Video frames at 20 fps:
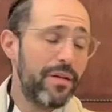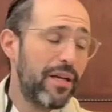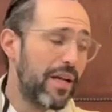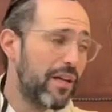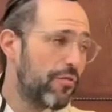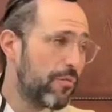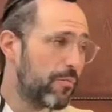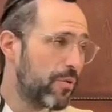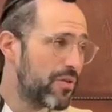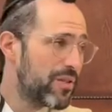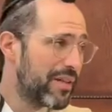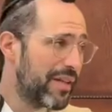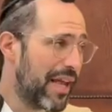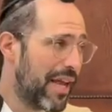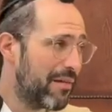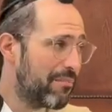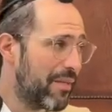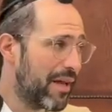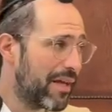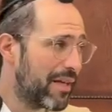Again, if a person
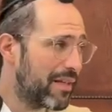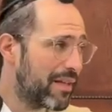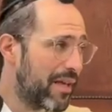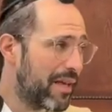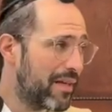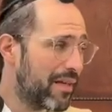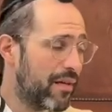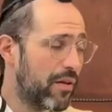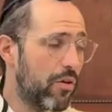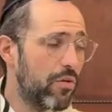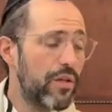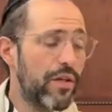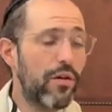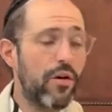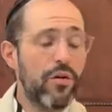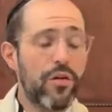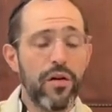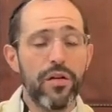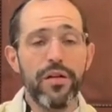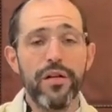can't make it then, can only
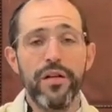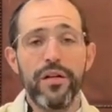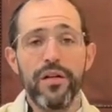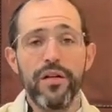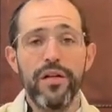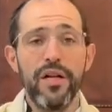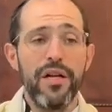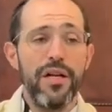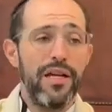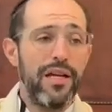go earlier,